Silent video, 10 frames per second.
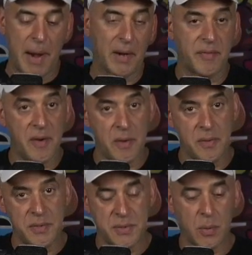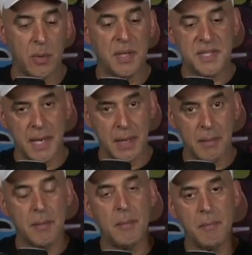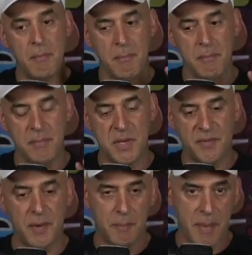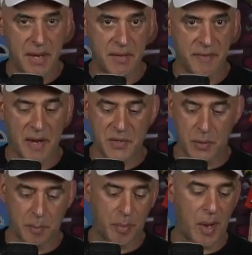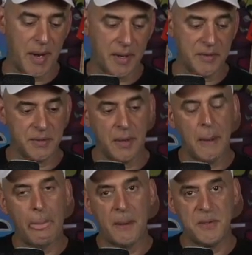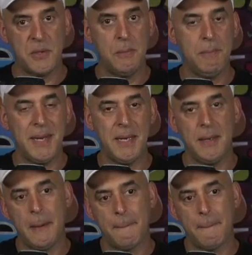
microphones, or let's say different manufacturer products to meet